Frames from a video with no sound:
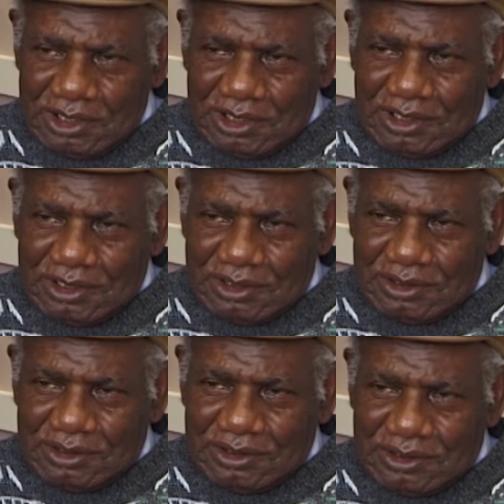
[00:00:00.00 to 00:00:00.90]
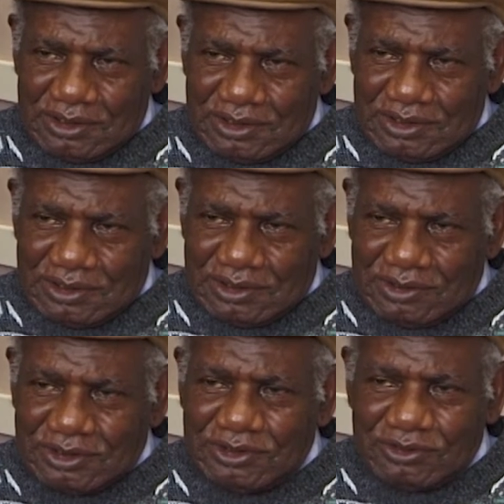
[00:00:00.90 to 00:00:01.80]
So really, your job was very
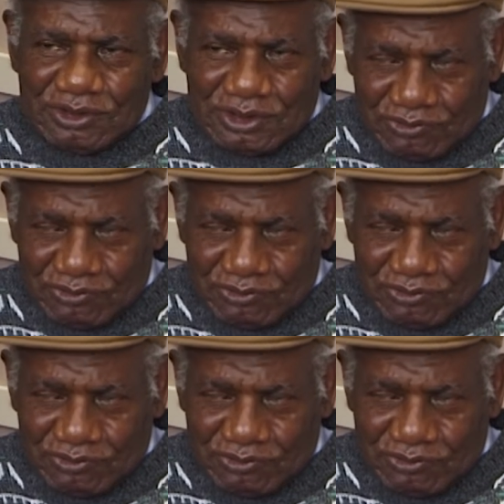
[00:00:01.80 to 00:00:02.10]
important.